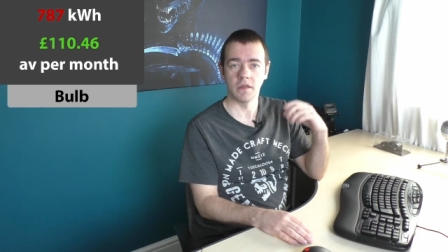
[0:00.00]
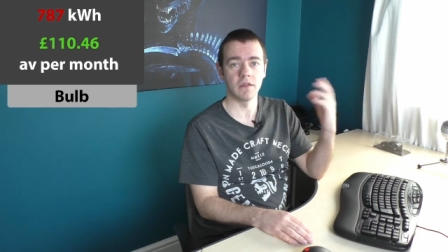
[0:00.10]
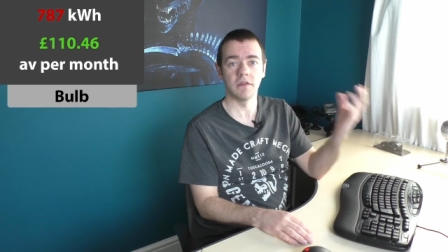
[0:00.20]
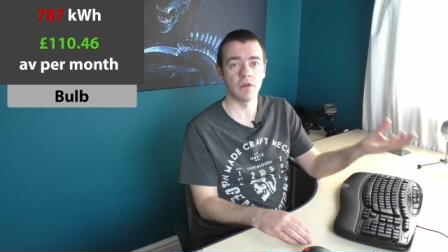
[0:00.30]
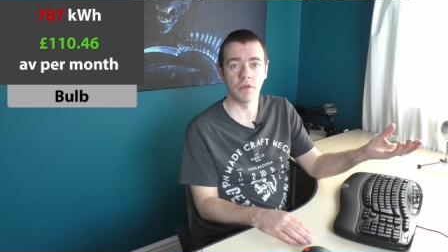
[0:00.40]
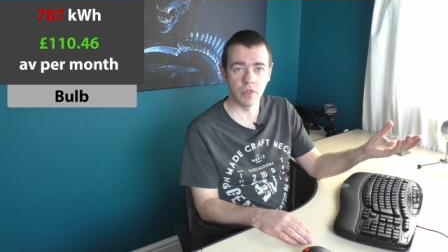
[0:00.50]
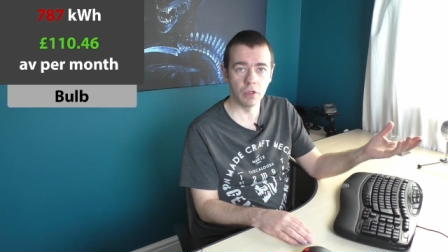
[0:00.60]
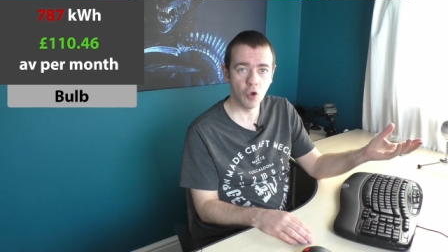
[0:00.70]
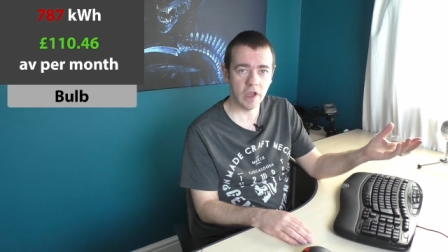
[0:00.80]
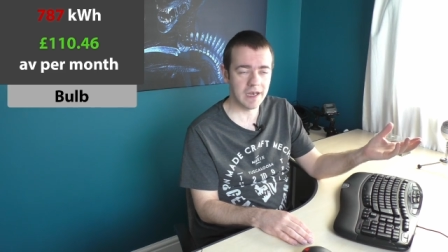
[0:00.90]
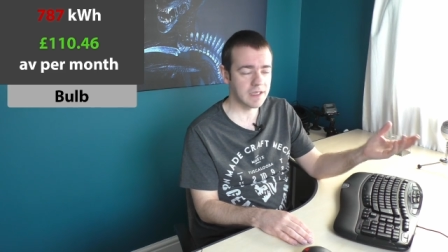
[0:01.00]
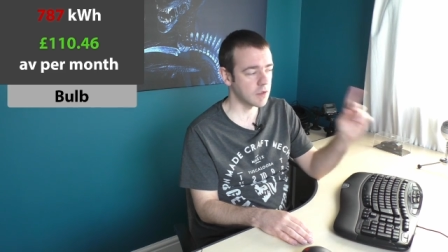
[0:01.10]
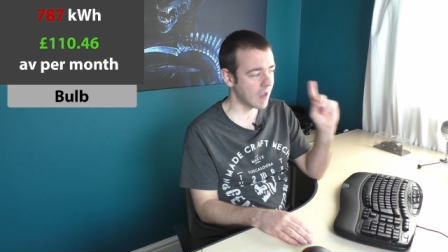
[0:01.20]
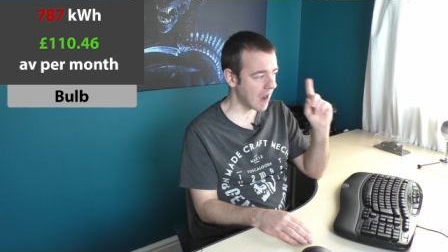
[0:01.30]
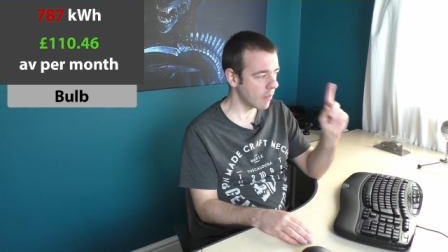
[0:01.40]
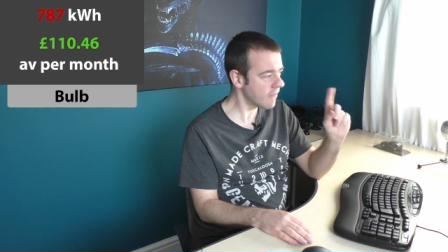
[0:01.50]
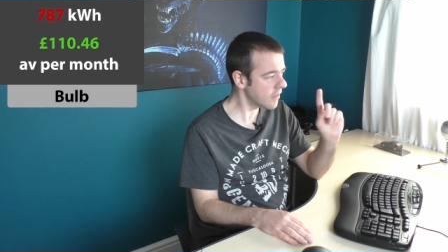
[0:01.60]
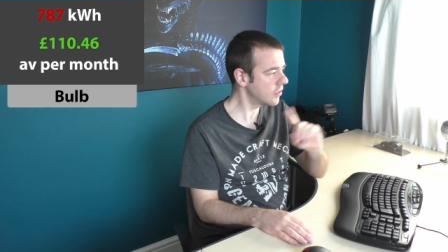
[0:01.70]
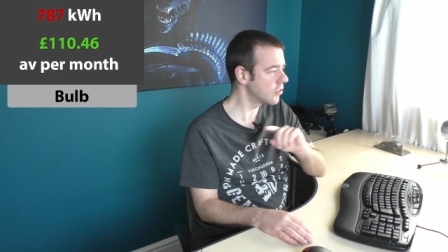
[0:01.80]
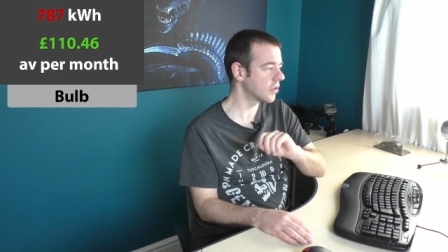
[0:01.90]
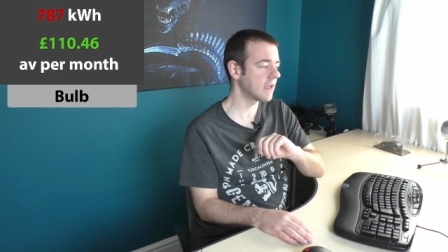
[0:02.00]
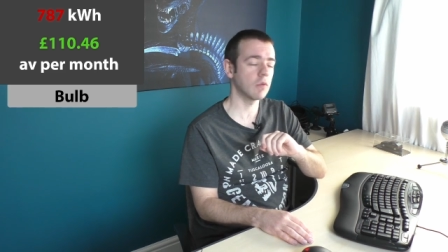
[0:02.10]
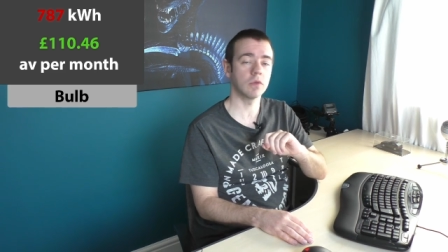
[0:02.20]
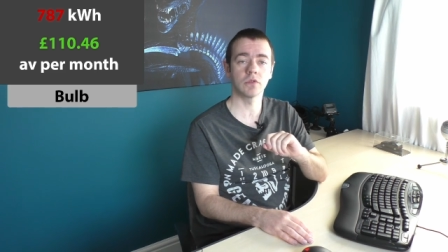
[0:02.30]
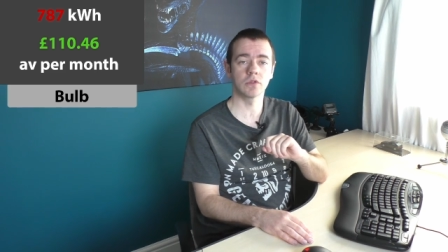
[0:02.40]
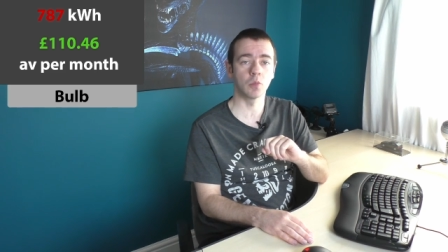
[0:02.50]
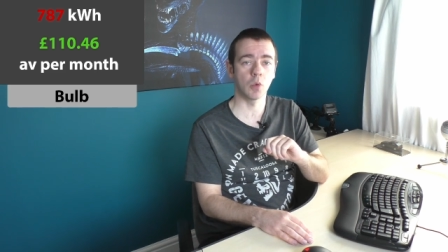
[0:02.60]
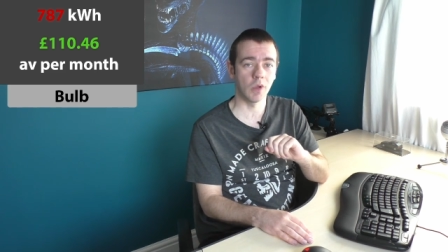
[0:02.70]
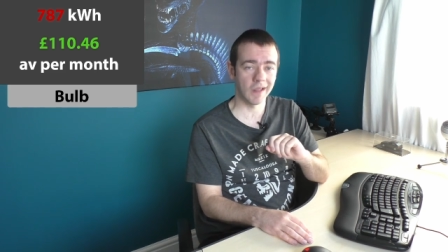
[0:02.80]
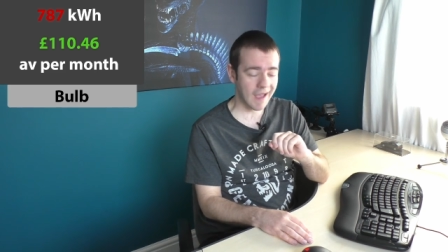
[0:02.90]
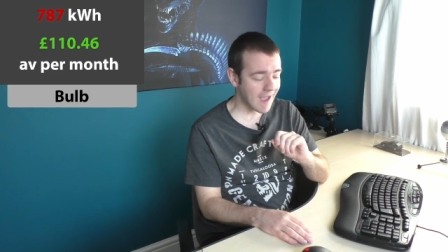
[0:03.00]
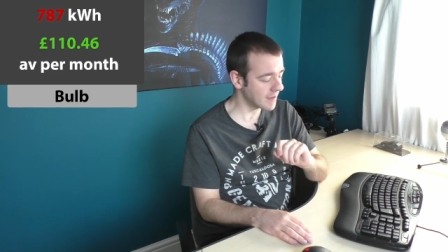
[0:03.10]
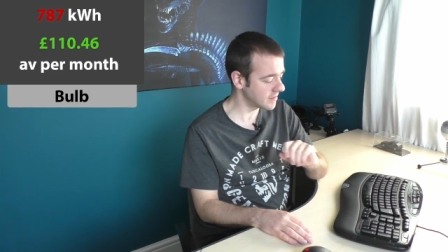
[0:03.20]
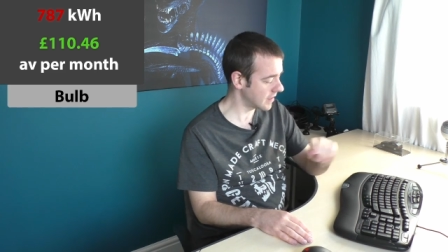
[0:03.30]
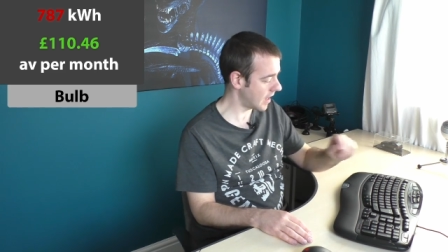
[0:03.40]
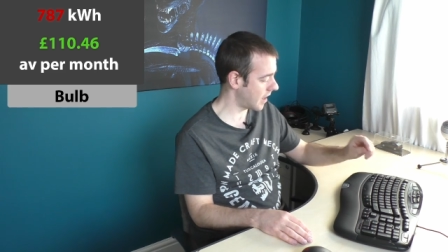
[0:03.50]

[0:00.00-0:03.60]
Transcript: you know, looking into it. However, no doubt someone will ask,